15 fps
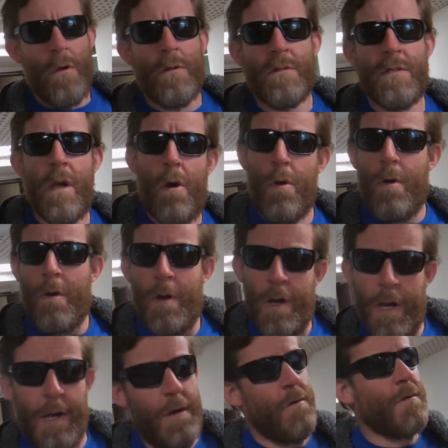So,
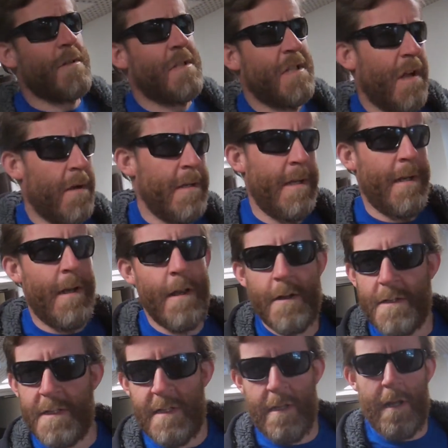it all started
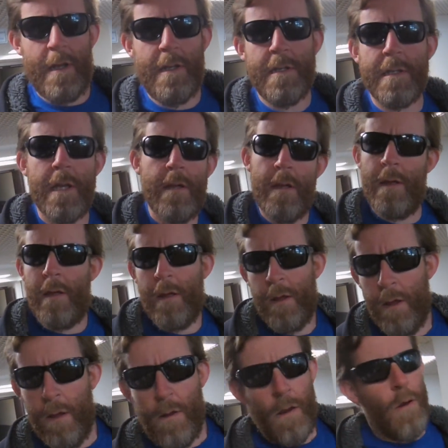last night
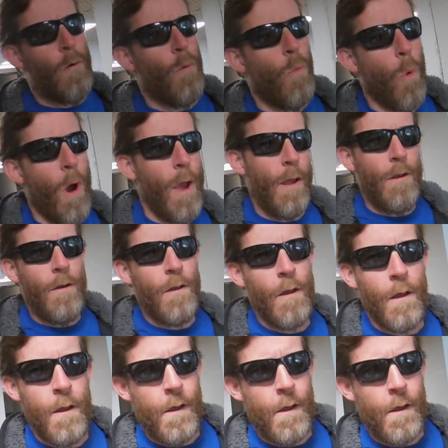when